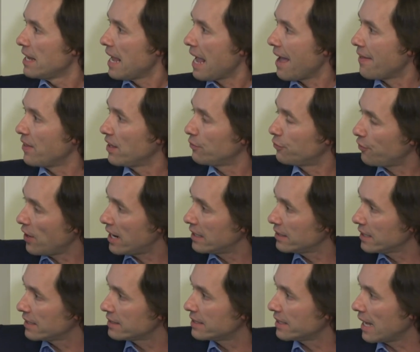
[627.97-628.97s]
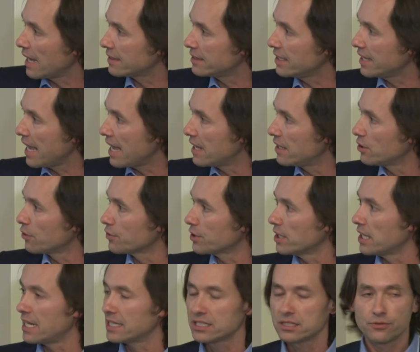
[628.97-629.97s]
And then finally, at the end, over the
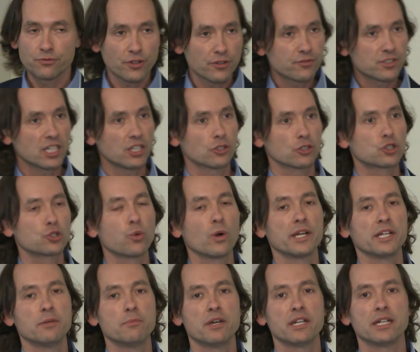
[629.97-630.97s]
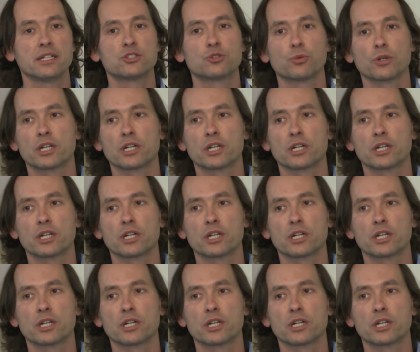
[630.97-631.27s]
last 15 or 20 minutes,